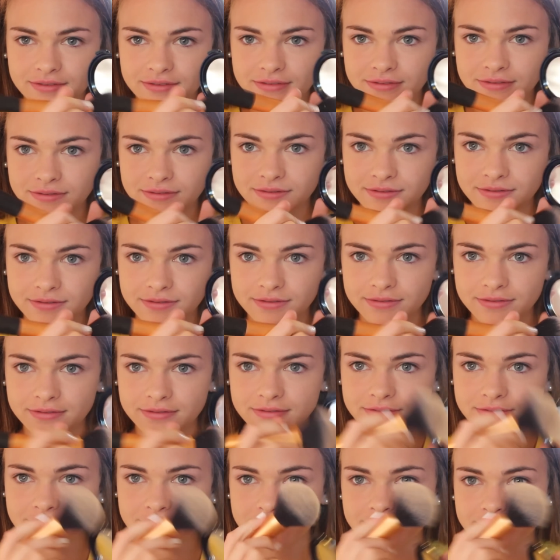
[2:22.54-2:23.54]
Next, I added
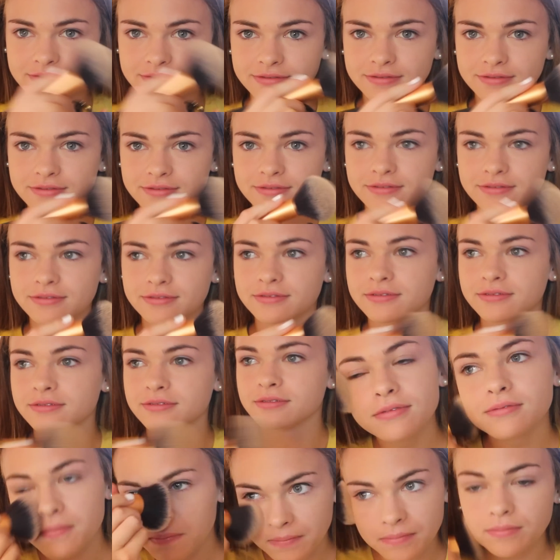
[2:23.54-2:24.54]
some powder so
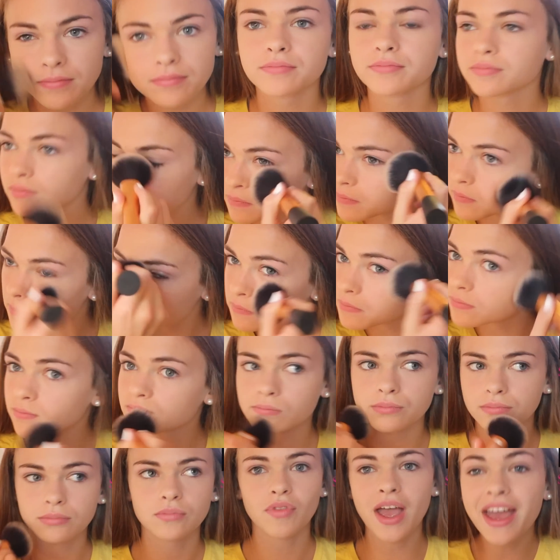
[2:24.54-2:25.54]
I wouldn't be
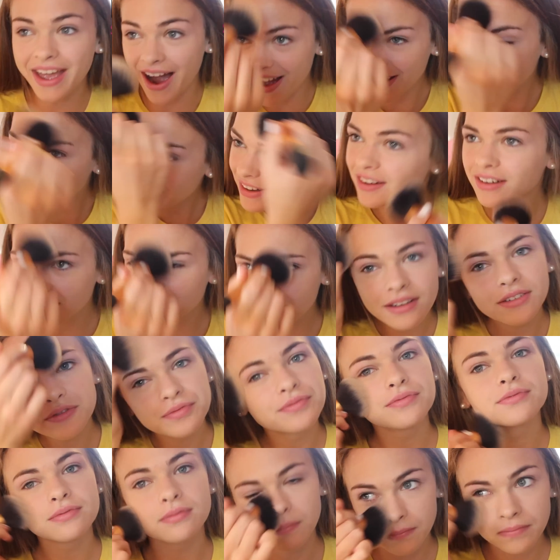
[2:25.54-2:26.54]
greasy and
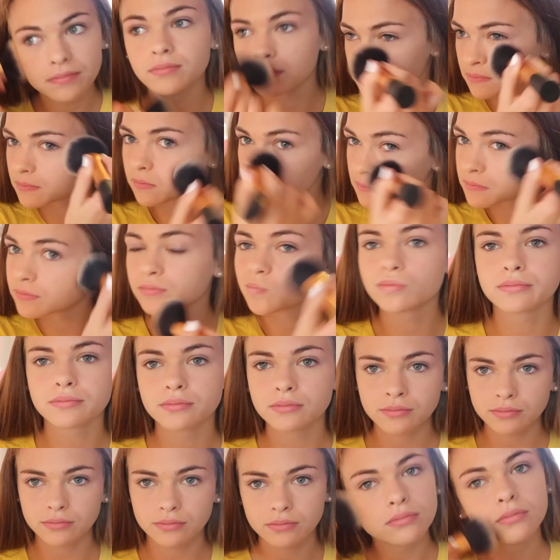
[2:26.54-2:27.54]
to
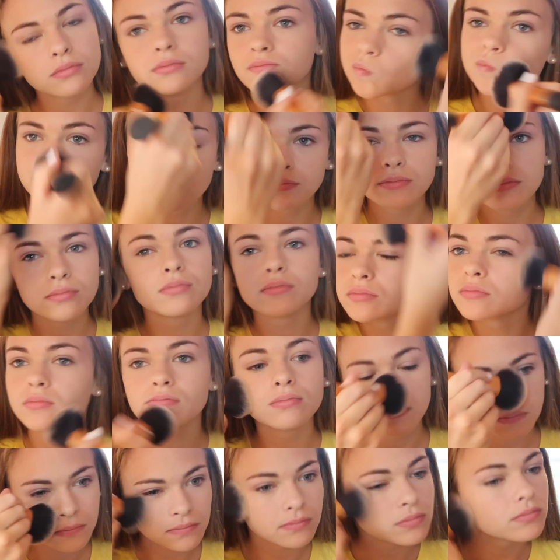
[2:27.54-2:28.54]
mattify.
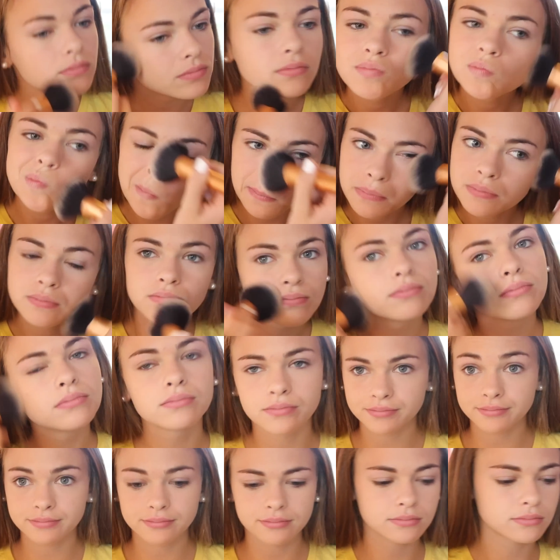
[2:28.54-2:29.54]
Nope, that's the same
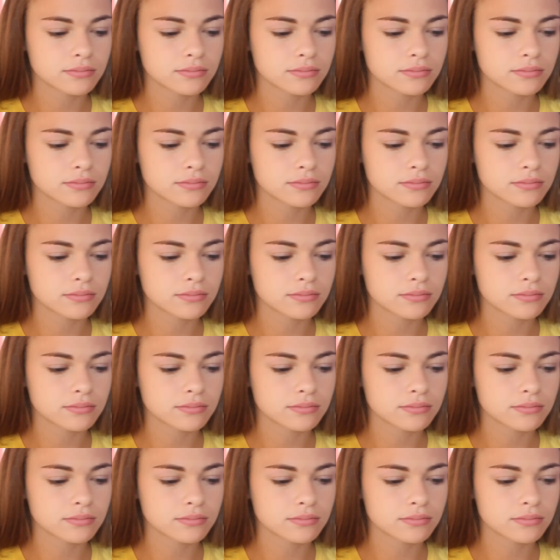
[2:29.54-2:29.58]
thing.